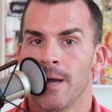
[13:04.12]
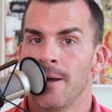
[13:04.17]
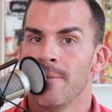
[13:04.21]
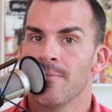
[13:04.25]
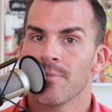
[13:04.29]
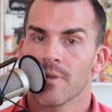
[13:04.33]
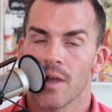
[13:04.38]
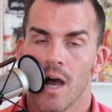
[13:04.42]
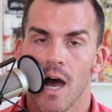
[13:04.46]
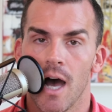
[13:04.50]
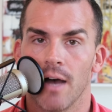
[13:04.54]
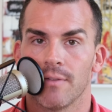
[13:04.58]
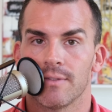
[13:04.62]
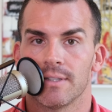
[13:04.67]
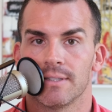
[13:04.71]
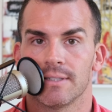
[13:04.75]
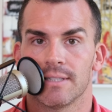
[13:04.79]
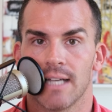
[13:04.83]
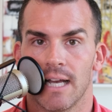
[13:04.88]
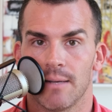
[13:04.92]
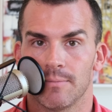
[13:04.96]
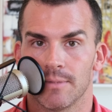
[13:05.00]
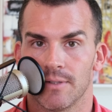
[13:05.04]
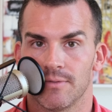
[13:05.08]
oftentimes
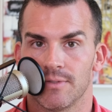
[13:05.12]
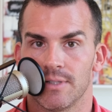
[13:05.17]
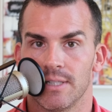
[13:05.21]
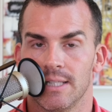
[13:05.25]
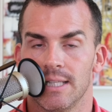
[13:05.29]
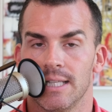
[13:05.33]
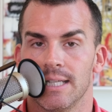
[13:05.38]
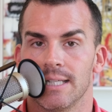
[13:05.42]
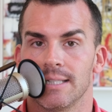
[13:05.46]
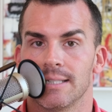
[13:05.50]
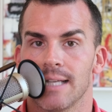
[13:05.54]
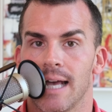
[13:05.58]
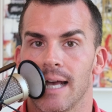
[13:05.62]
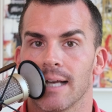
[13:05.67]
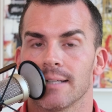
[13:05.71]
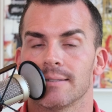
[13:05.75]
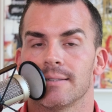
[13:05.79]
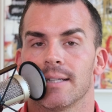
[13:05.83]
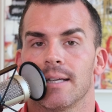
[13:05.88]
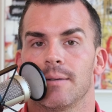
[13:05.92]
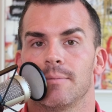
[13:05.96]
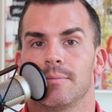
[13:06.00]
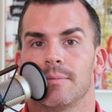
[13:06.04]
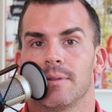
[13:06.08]
I've seen the exact
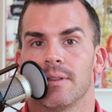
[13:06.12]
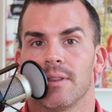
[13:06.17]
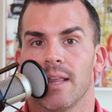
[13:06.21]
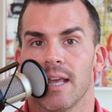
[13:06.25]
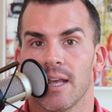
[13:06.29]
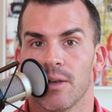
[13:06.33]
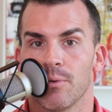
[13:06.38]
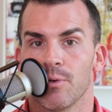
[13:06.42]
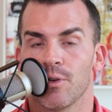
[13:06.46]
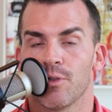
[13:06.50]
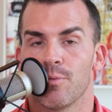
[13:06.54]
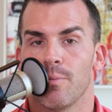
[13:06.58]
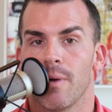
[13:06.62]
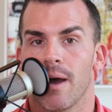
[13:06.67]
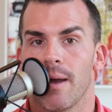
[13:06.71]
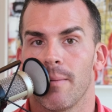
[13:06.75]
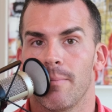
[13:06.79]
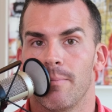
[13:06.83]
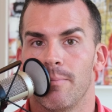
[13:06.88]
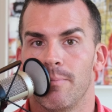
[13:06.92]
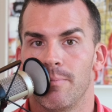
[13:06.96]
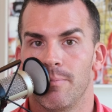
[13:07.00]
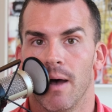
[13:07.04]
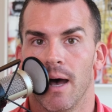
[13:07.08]
same thing with my
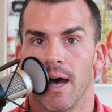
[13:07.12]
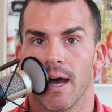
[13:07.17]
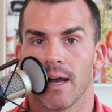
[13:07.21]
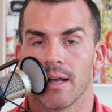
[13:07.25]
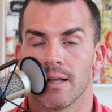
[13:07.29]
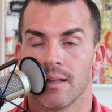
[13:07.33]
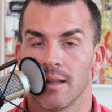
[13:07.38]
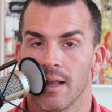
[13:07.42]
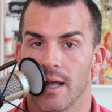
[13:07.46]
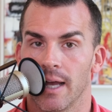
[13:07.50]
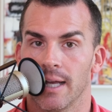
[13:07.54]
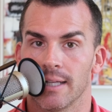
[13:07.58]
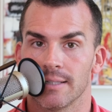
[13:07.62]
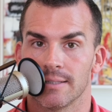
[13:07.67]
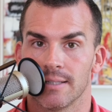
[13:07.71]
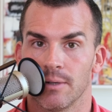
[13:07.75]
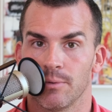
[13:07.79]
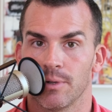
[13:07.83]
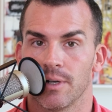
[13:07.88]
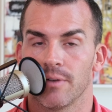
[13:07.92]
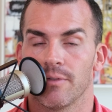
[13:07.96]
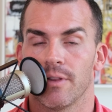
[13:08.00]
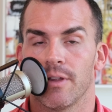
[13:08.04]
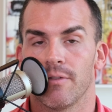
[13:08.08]
clients, that whenever
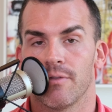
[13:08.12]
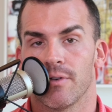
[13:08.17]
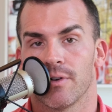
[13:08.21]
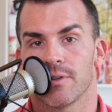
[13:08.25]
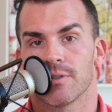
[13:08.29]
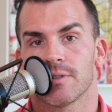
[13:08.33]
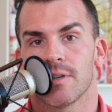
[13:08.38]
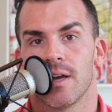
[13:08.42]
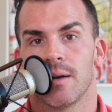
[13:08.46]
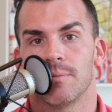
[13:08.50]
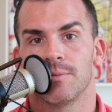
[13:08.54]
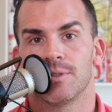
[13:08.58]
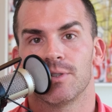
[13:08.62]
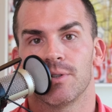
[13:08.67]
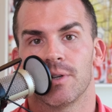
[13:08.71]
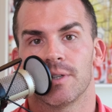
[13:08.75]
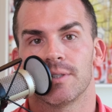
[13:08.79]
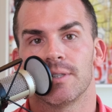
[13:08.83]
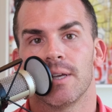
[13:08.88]
they first come to us,